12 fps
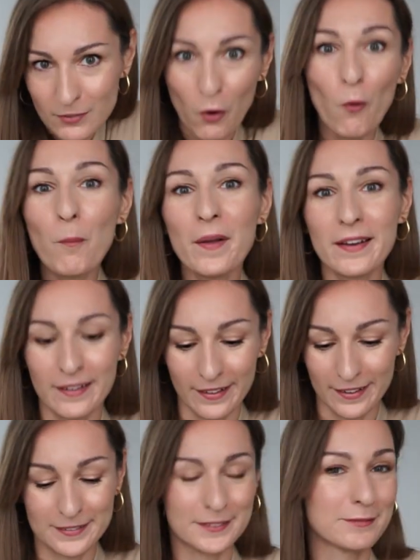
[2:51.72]
opening
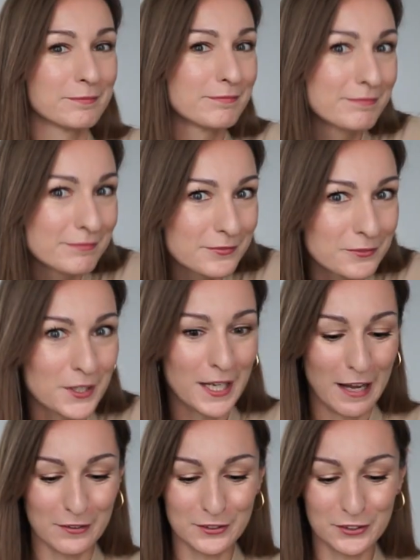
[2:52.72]
it
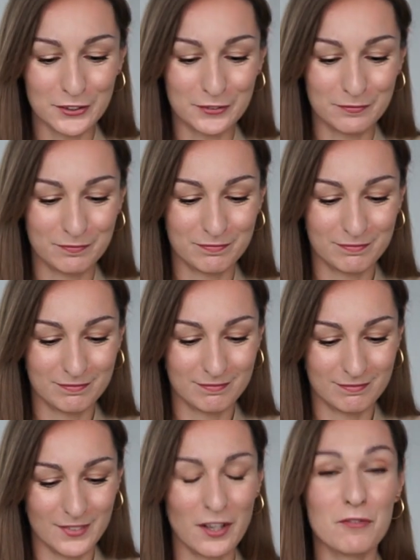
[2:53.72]
without
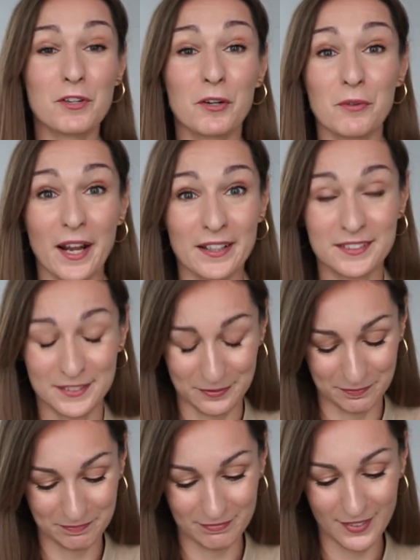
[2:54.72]
regret.
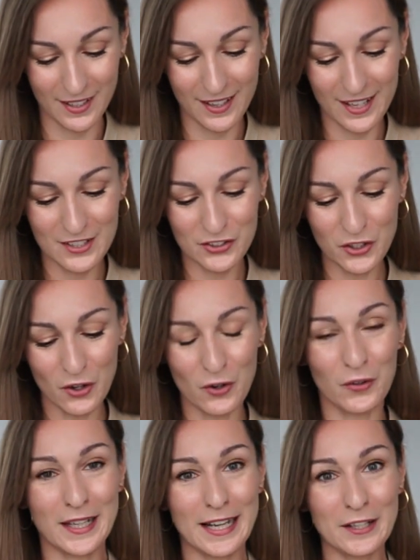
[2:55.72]
So
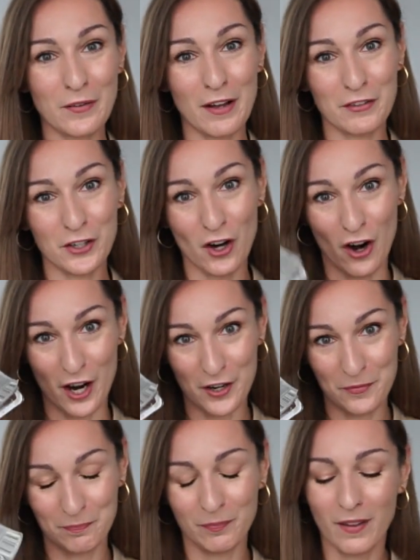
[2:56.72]
then you have a car.
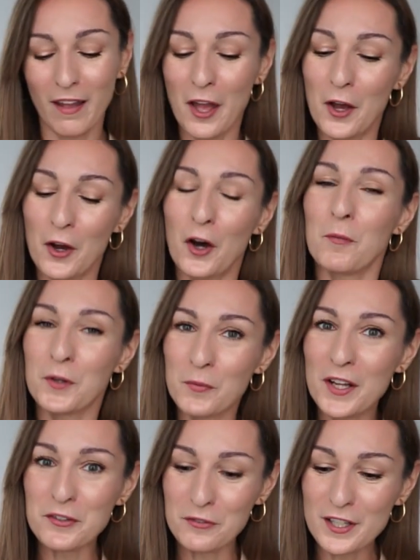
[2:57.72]
But
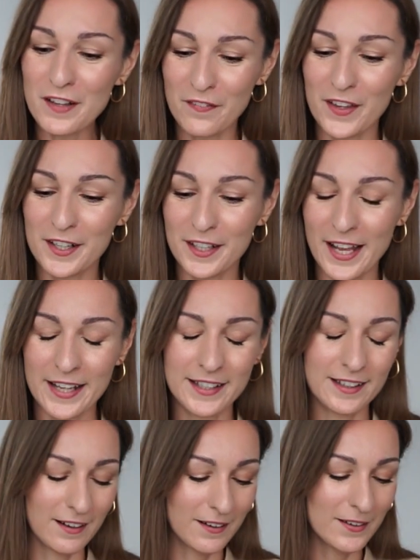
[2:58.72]
when you really think
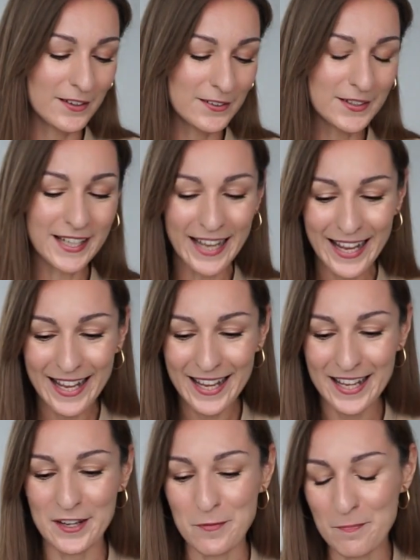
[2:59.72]
like,
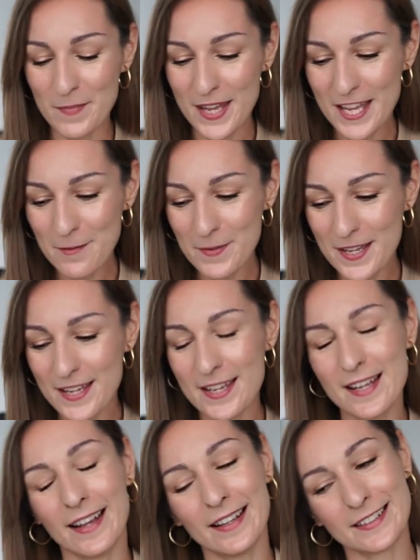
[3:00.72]
okay,
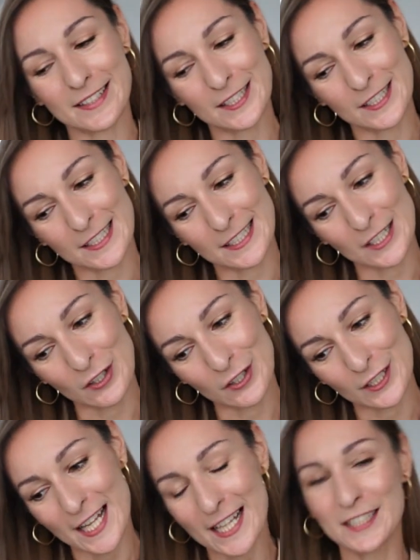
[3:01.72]
maybe it's
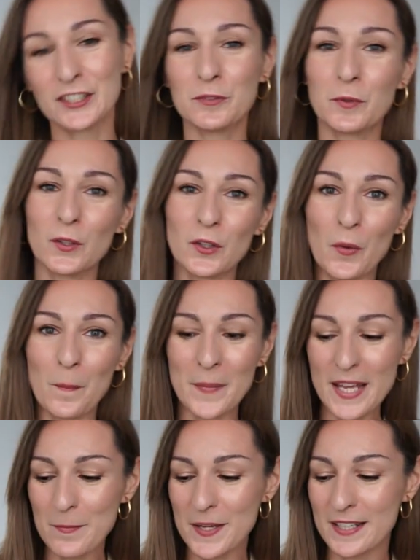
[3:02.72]
collectible, or
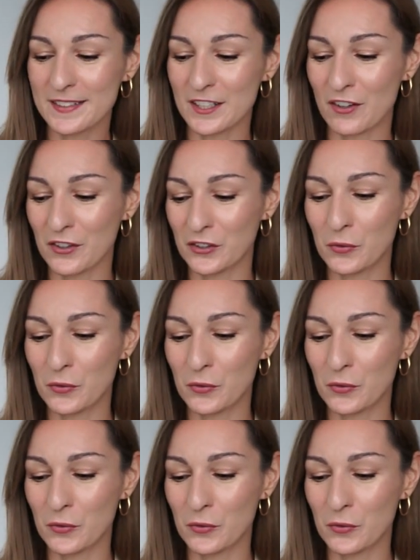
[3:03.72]
maybe it's going to